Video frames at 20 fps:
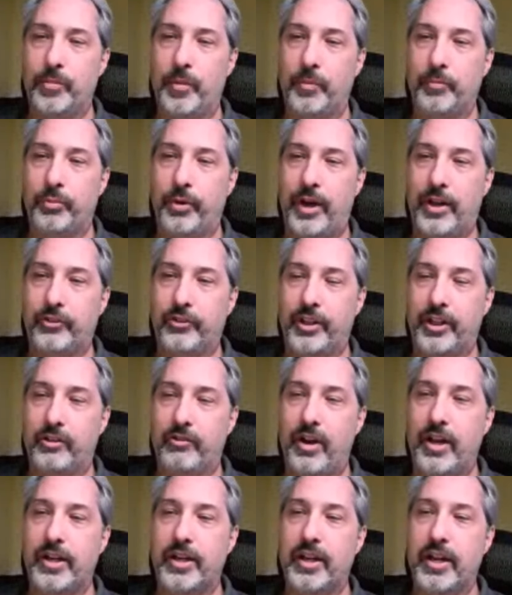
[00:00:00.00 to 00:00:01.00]
hope I'm pronouncing
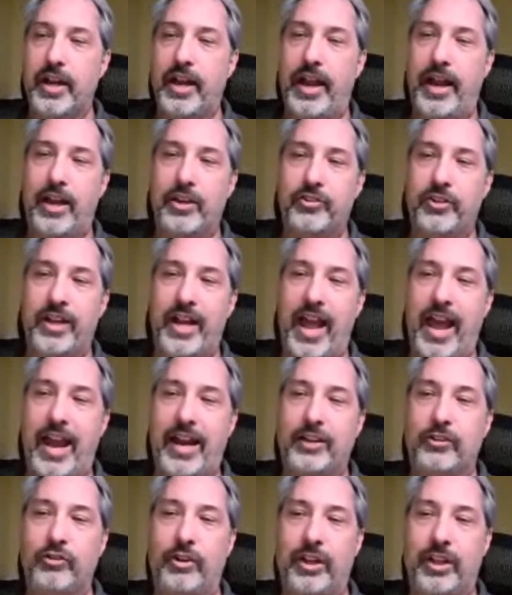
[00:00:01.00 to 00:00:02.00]
that right, has an
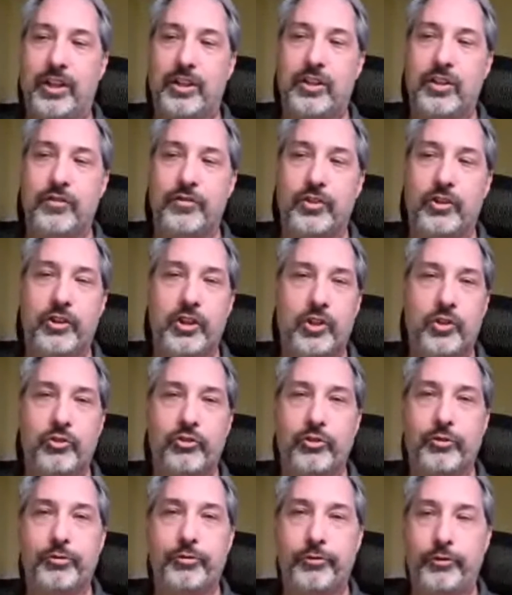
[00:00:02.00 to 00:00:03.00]
act relative to the
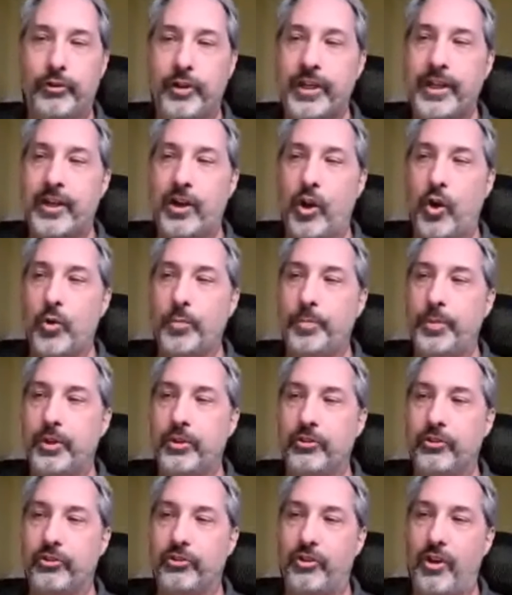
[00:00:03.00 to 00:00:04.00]
use of free and
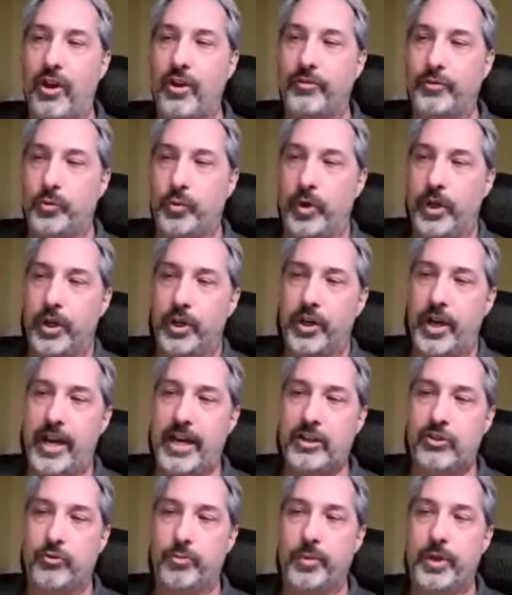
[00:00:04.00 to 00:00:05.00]
open software,
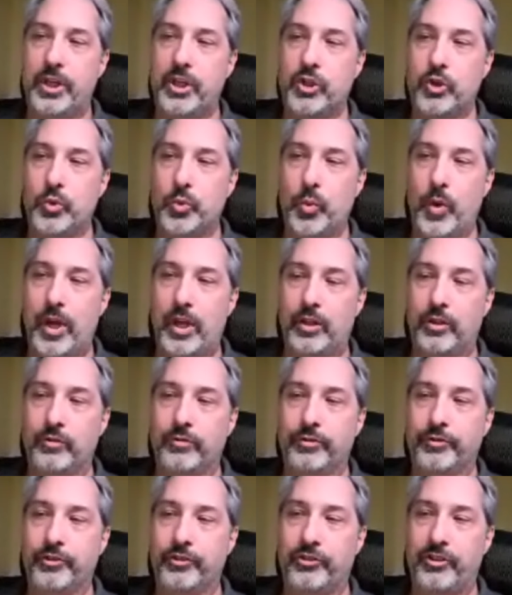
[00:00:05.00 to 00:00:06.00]
HB
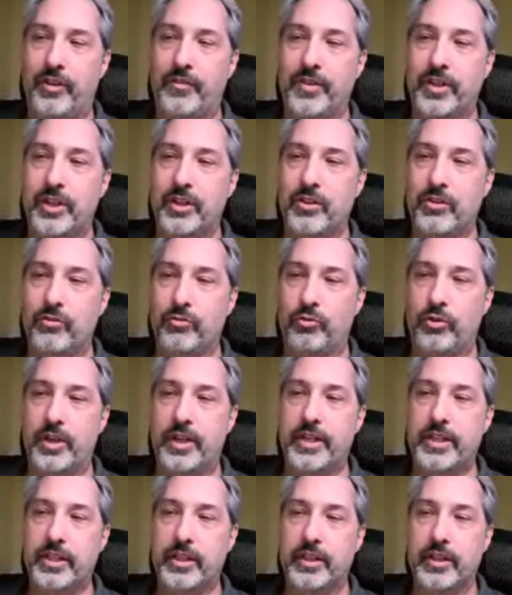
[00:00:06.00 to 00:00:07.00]

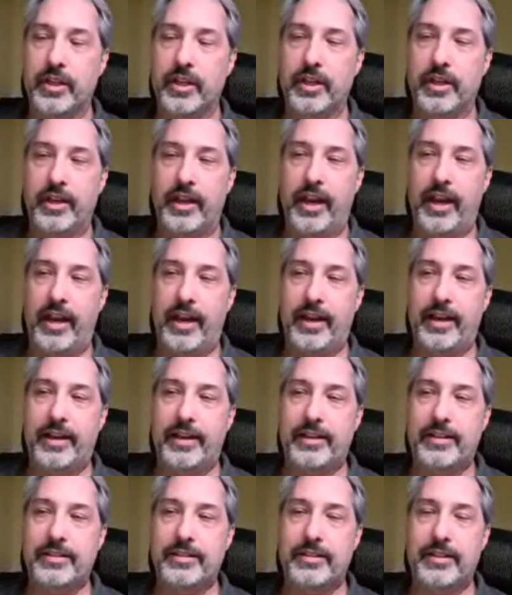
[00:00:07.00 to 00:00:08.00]
1273.
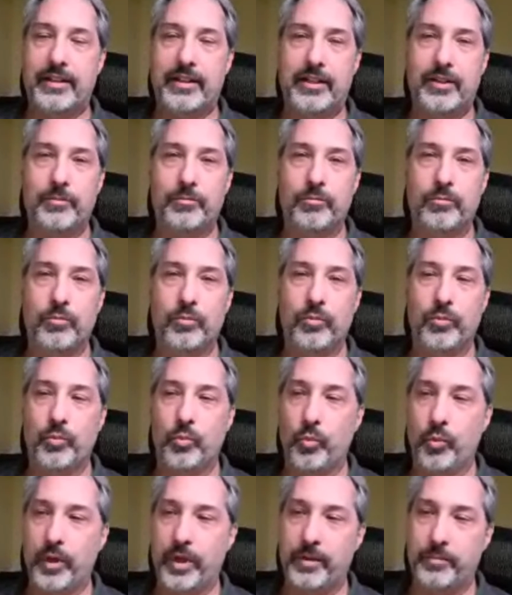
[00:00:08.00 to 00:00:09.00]
And
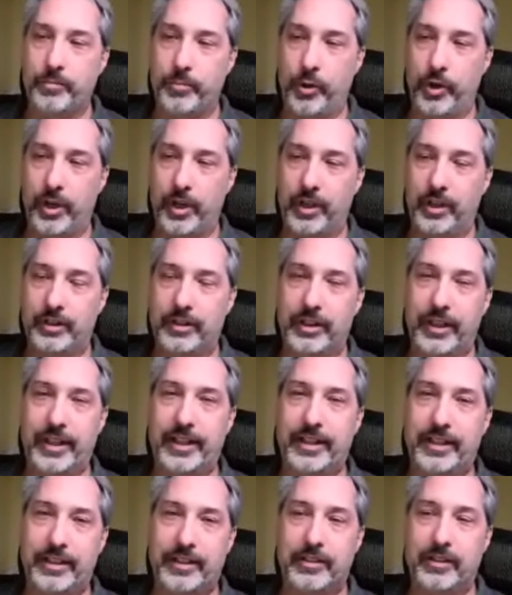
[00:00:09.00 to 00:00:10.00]
we put a
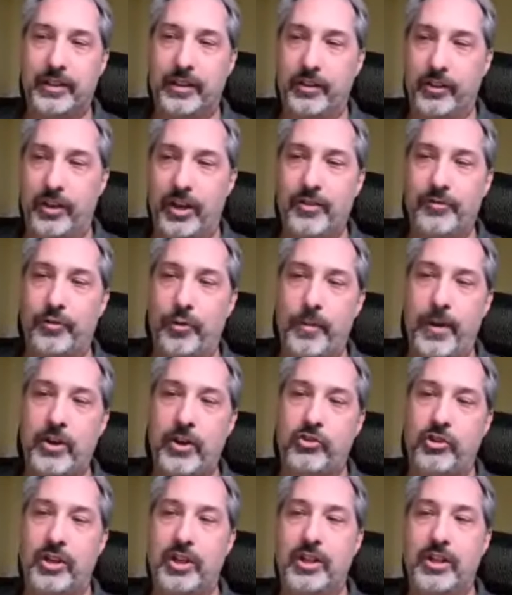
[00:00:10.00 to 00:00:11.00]
link, the
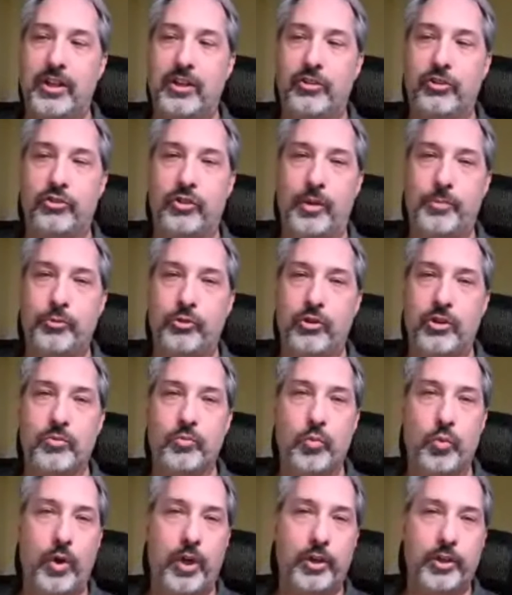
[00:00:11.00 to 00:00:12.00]
information in the
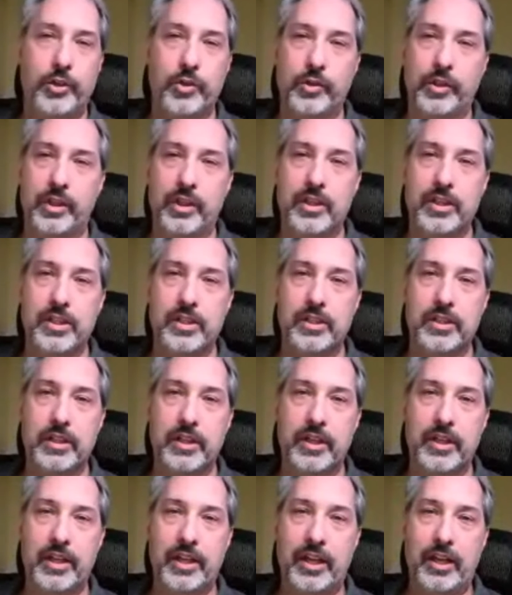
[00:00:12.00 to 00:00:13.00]
description where you can,
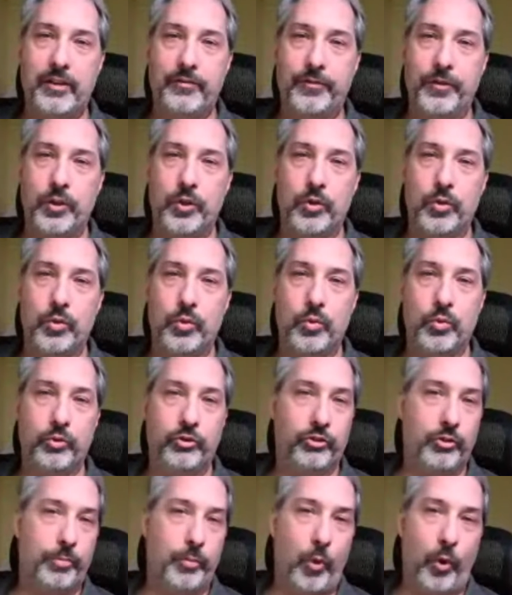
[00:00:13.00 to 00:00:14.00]
if you
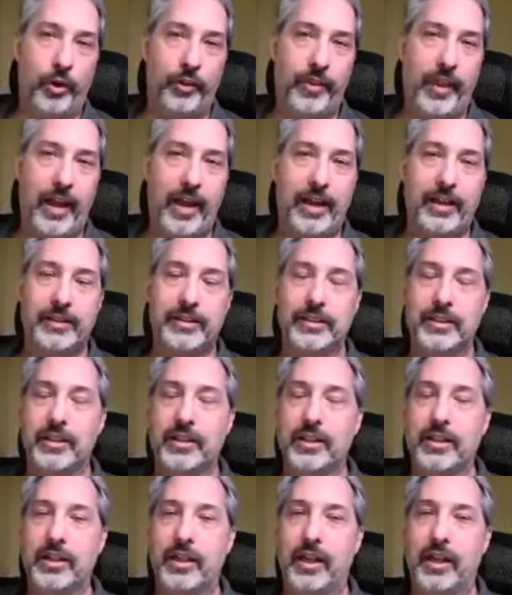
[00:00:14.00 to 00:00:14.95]
support that,